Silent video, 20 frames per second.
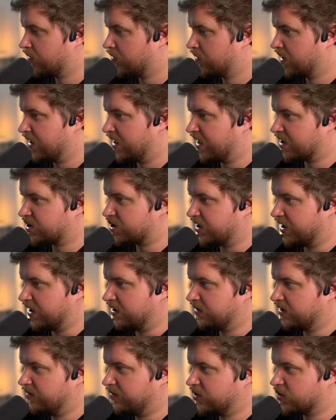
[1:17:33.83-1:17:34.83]
Actually,
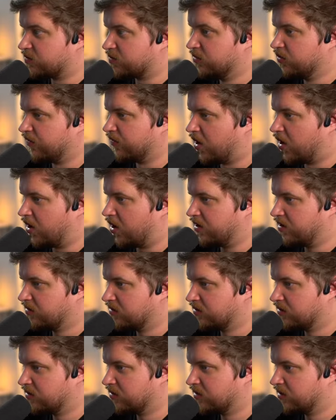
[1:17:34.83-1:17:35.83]
let me just move on.
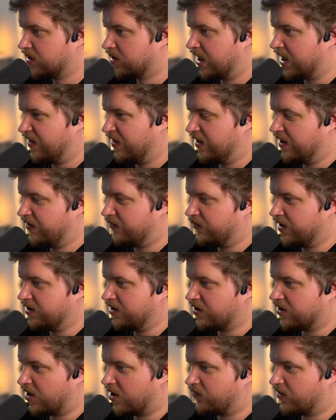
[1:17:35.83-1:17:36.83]
And then if we
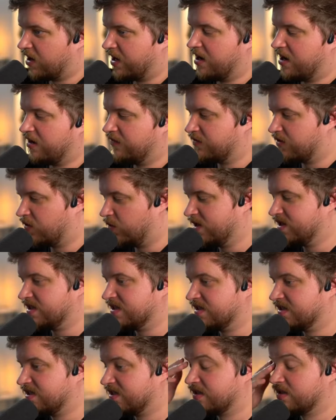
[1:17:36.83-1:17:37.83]
don't run out of
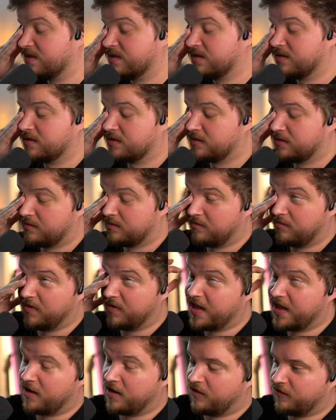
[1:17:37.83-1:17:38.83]
quizzes,
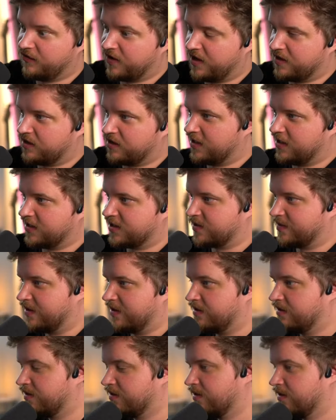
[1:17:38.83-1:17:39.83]
then I'll find the last
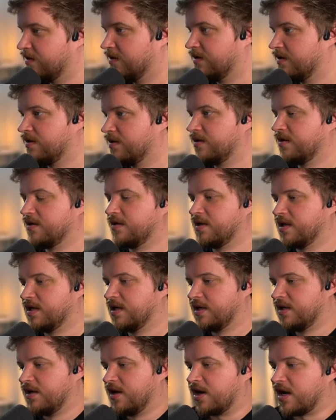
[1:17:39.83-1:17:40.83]
one.
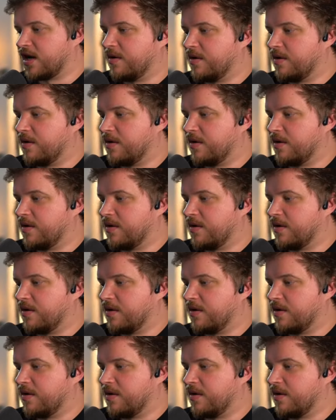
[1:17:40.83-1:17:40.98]
Okay.